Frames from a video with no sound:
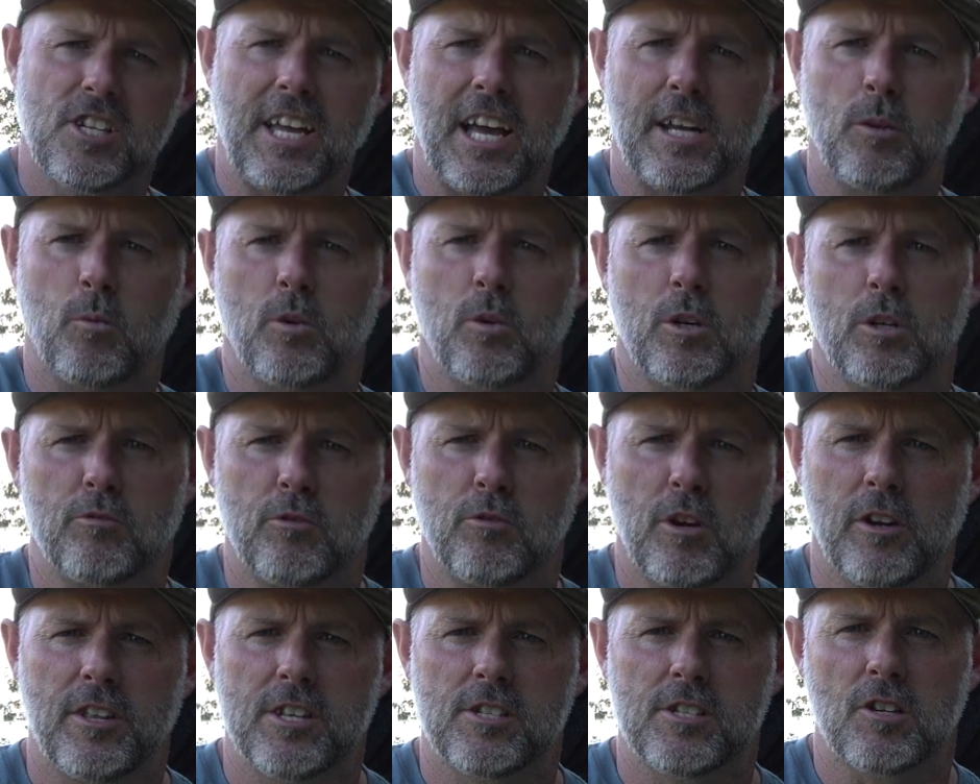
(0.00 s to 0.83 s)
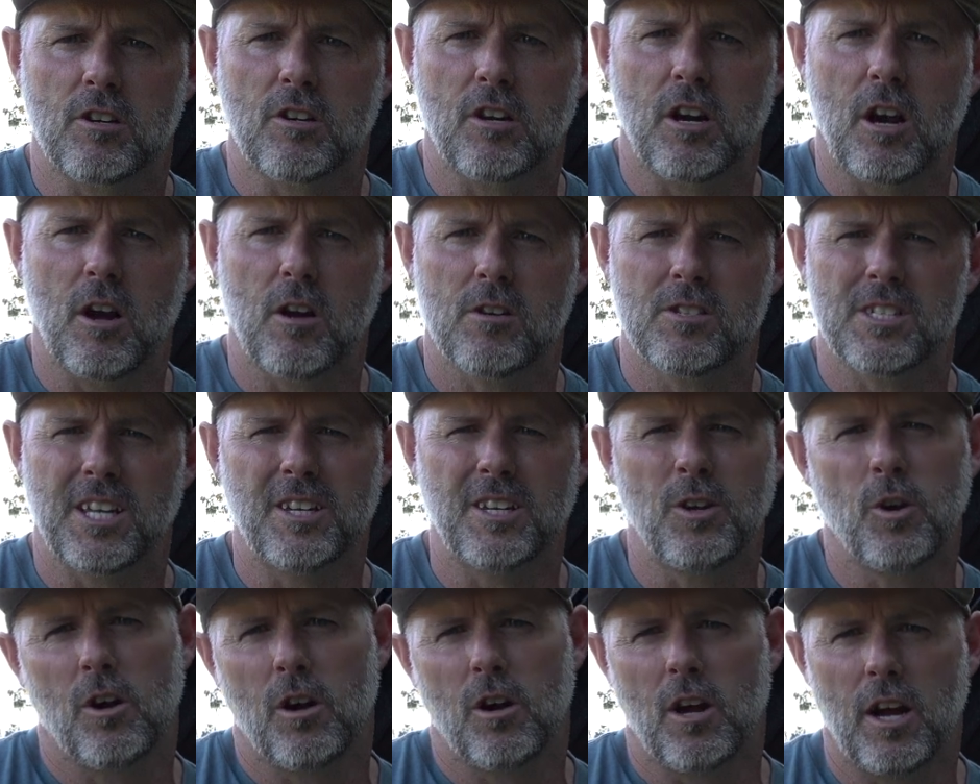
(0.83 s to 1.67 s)
kind of want to run this across. I
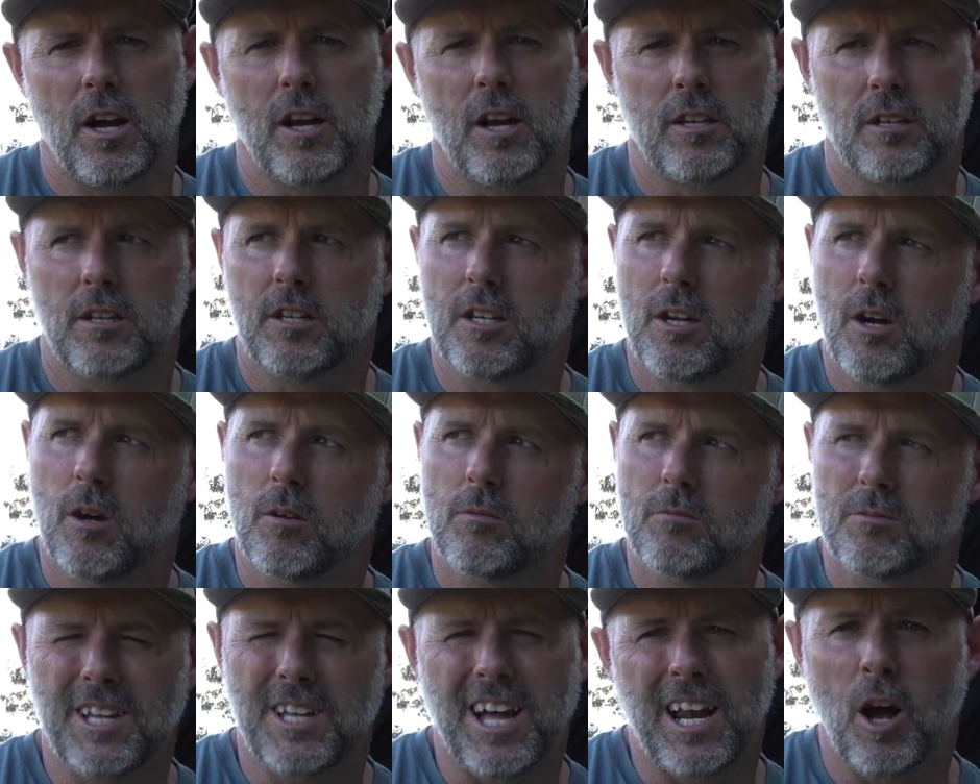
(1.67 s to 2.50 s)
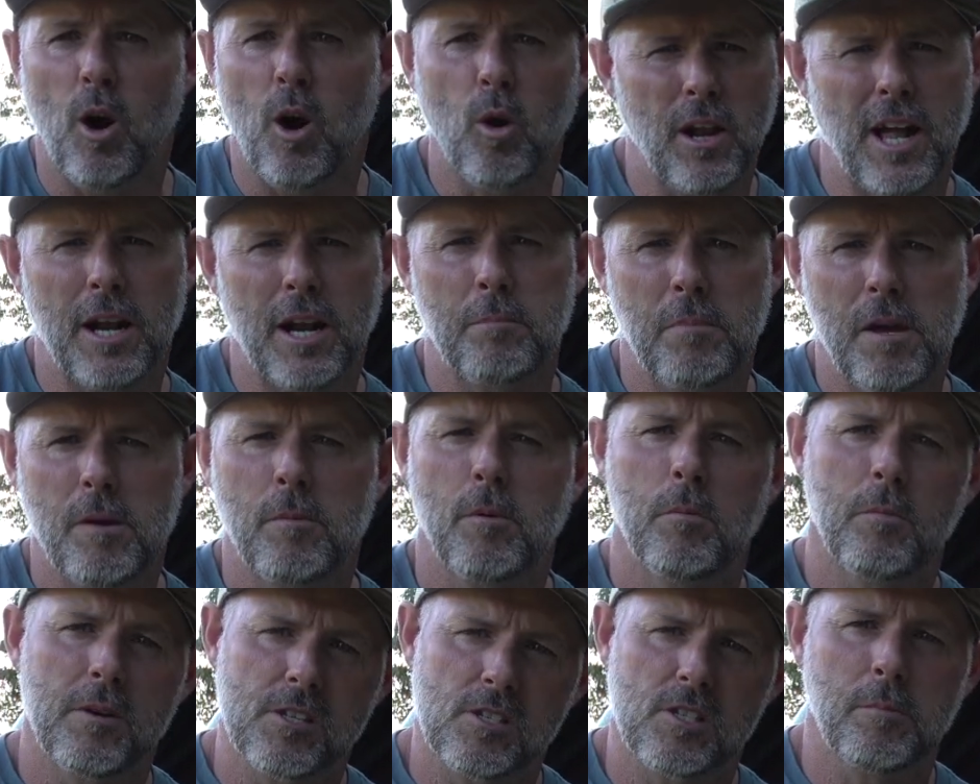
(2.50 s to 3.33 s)
know, you know, not a whole lot of
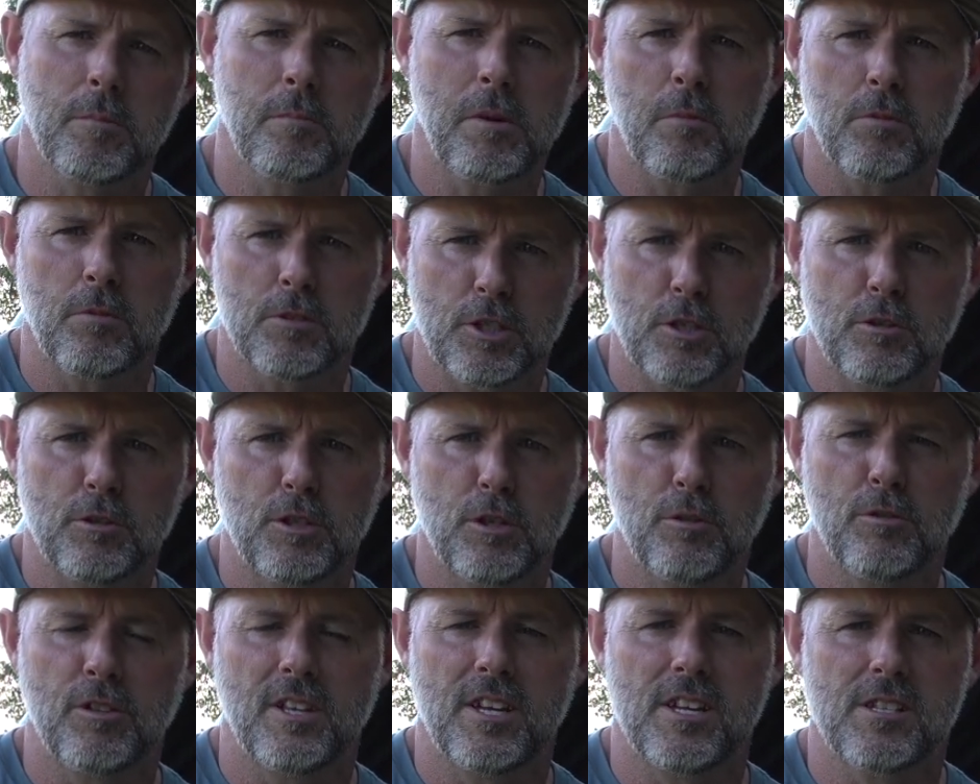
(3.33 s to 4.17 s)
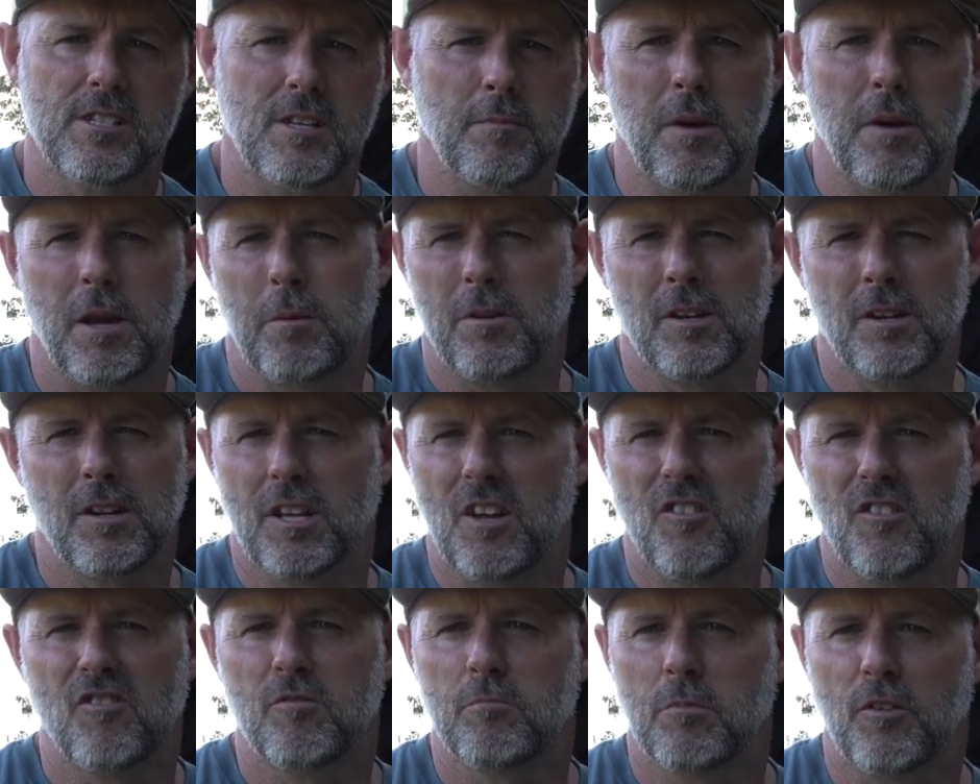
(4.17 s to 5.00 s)
people, but some people do this, and maybe it'll
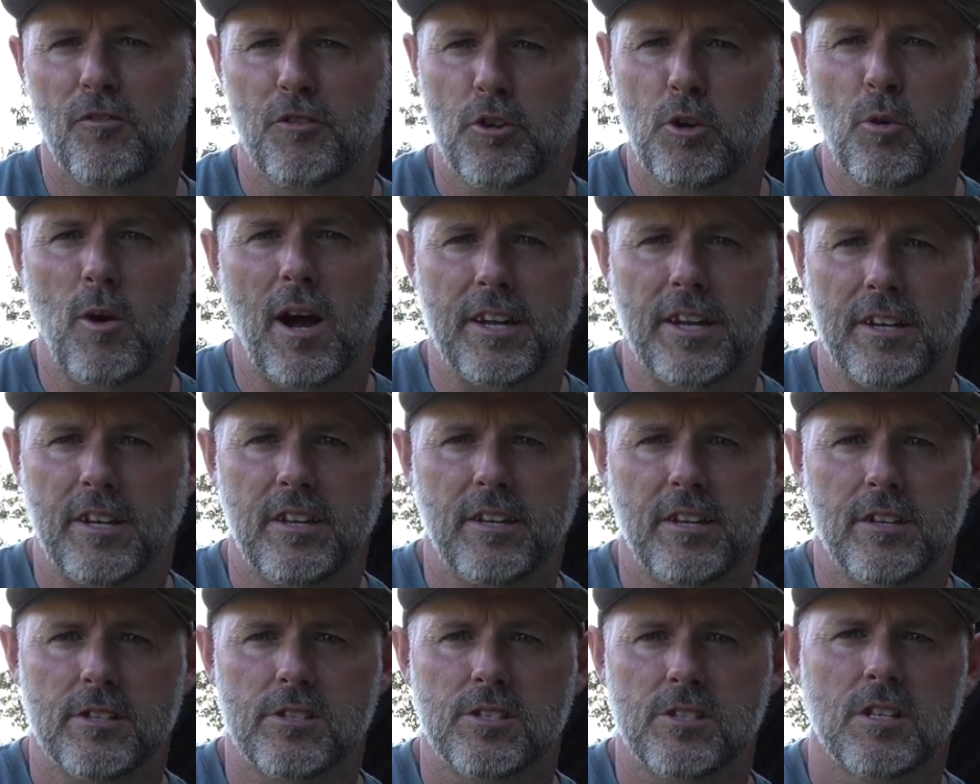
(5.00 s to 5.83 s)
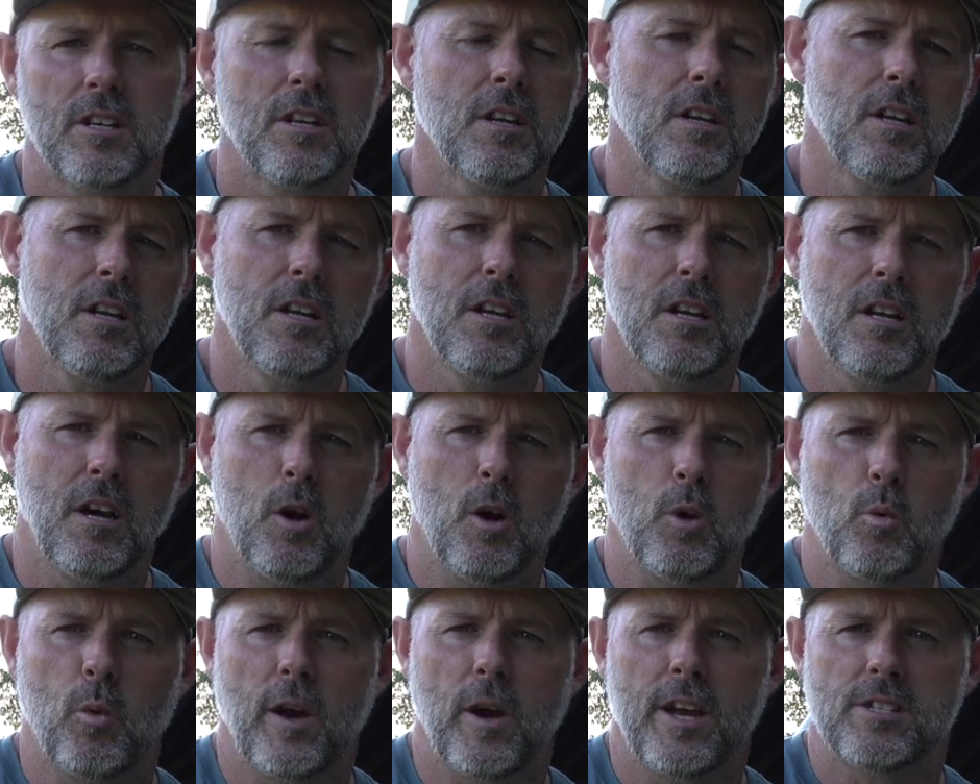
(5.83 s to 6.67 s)
give them a few ideas
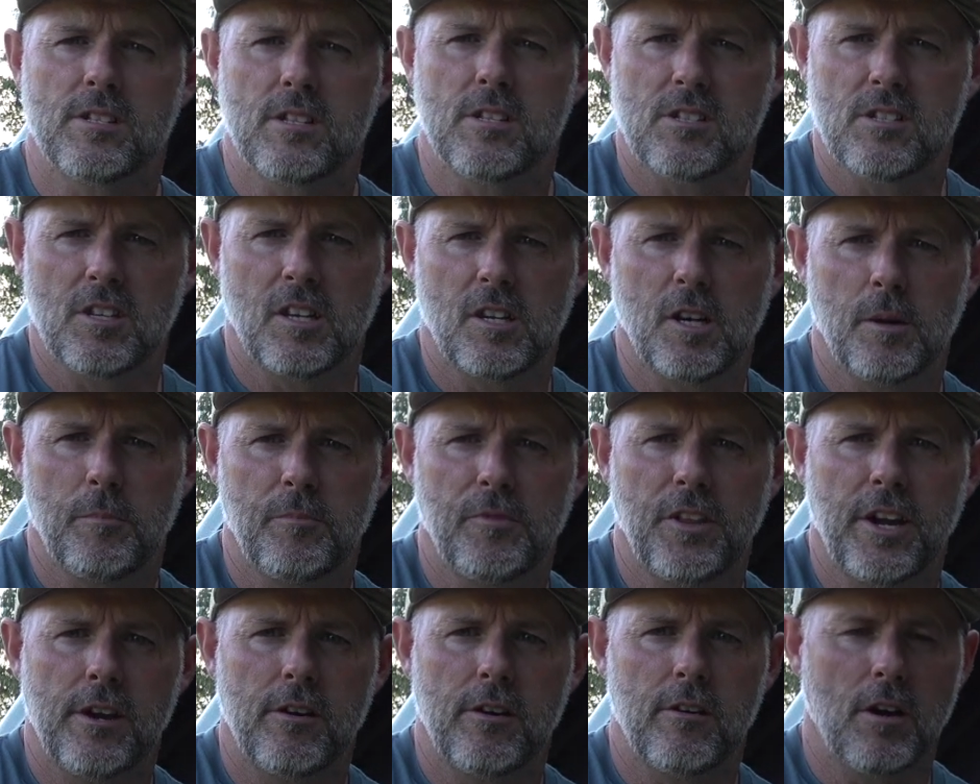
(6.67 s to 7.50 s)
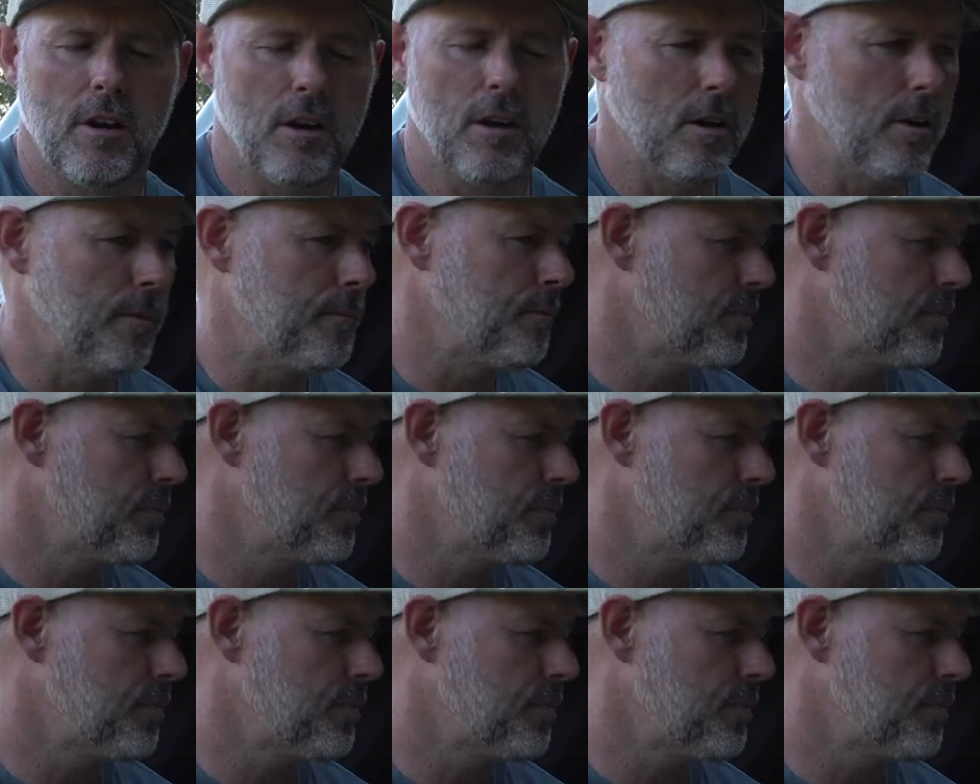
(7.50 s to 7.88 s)
on ways to set up their